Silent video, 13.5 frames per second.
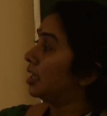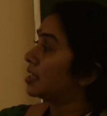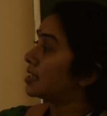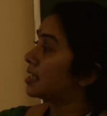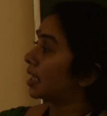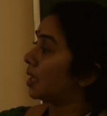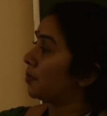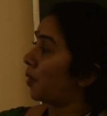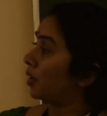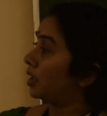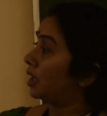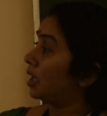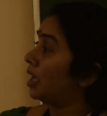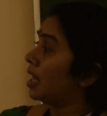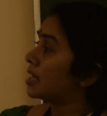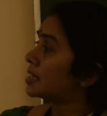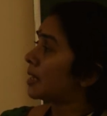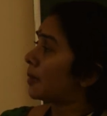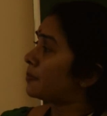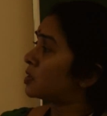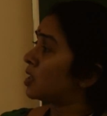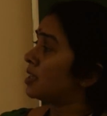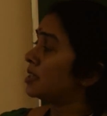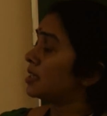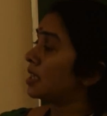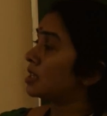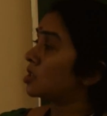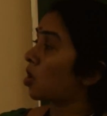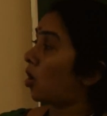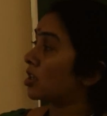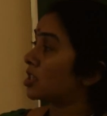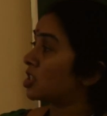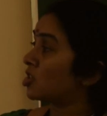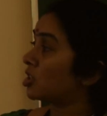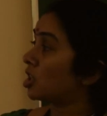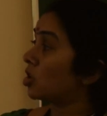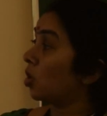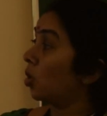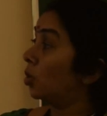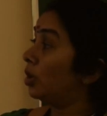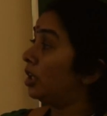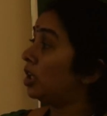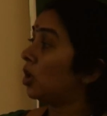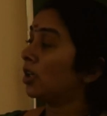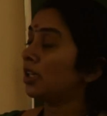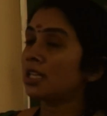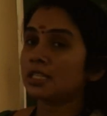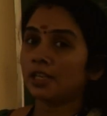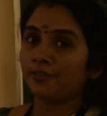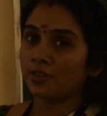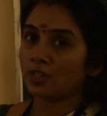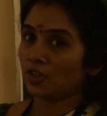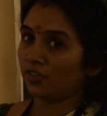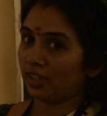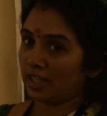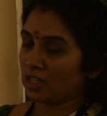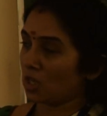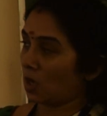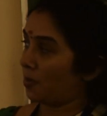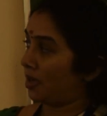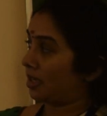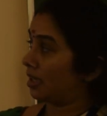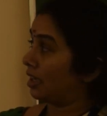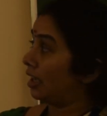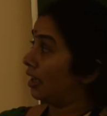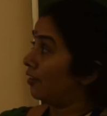Second point, substance is concentrated only on the surface of the adsorbent.